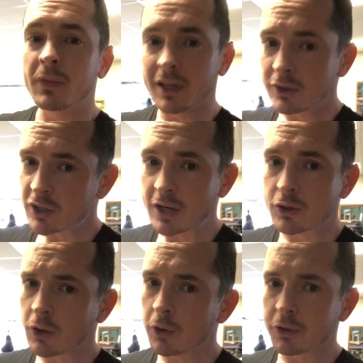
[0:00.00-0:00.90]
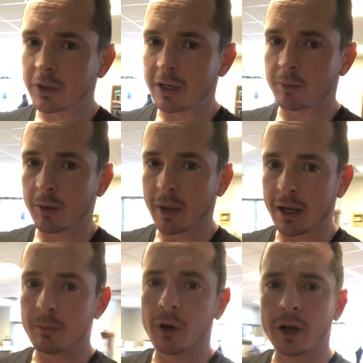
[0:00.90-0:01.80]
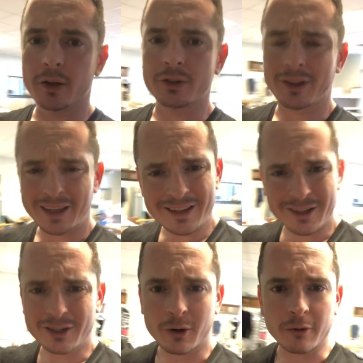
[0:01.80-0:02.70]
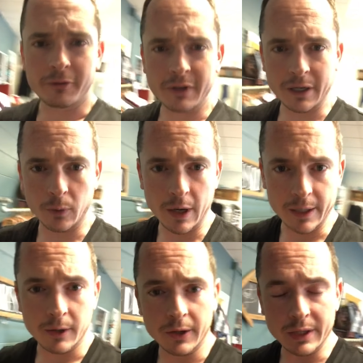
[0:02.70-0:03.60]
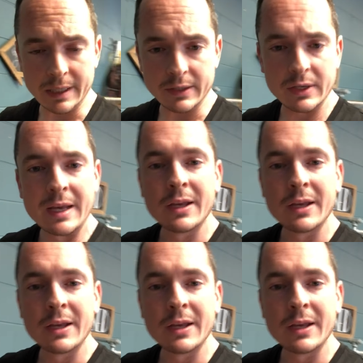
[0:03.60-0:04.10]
these changes also need to be made because things just aren't fitting right on this.